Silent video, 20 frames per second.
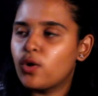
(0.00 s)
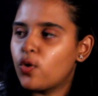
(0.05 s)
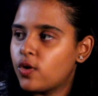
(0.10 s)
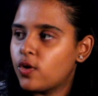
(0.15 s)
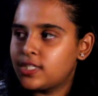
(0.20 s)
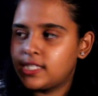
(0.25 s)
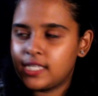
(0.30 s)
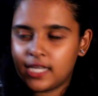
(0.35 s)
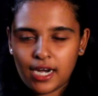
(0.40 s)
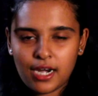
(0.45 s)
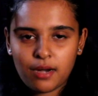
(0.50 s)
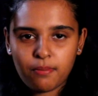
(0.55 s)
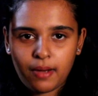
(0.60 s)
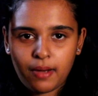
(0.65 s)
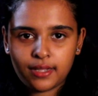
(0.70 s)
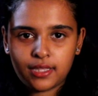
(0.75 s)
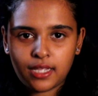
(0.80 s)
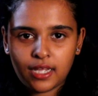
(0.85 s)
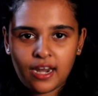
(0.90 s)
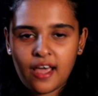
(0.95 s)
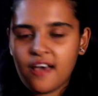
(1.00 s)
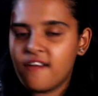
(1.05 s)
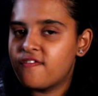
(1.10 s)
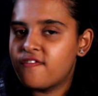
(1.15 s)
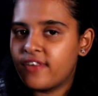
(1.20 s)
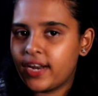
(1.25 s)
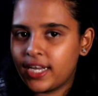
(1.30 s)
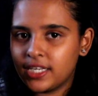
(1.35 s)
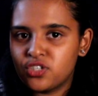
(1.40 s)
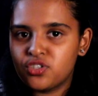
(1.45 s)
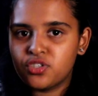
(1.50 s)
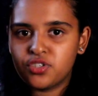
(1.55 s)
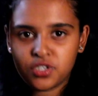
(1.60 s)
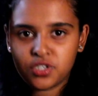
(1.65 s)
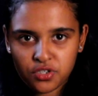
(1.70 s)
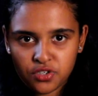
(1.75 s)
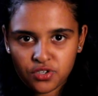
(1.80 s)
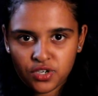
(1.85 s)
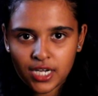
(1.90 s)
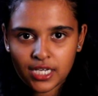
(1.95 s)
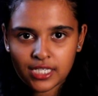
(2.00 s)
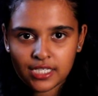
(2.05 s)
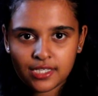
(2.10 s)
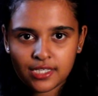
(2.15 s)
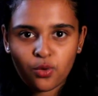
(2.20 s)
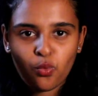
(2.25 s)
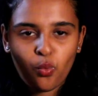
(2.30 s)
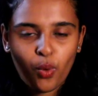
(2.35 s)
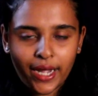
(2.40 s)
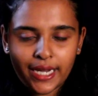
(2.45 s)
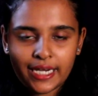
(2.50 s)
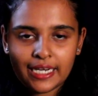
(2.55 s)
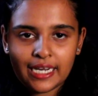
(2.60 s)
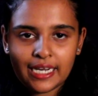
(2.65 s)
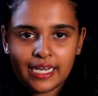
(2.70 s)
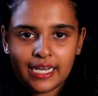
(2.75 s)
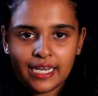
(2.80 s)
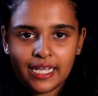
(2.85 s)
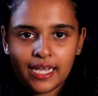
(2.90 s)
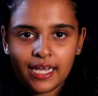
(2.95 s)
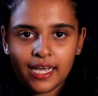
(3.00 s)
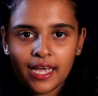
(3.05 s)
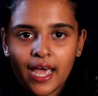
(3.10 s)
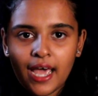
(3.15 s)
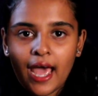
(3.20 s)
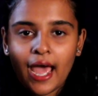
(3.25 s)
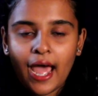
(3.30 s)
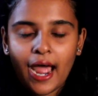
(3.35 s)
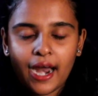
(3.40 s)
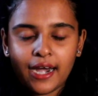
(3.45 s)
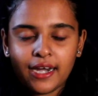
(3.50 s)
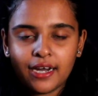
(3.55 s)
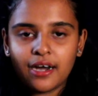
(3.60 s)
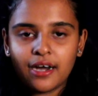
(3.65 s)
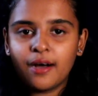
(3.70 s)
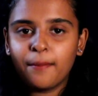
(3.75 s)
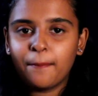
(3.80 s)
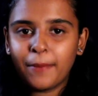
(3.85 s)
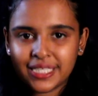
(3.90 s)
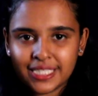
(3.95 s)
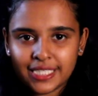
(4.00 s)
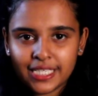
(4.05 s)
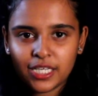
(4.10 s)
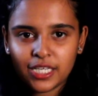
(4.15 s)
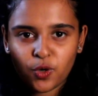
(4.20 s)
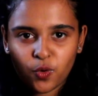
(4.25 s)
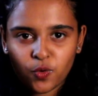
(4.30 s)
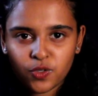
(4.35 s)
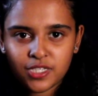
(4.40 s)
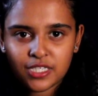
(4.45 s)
oda notes enna pathina fresh citrus, white lily and a musky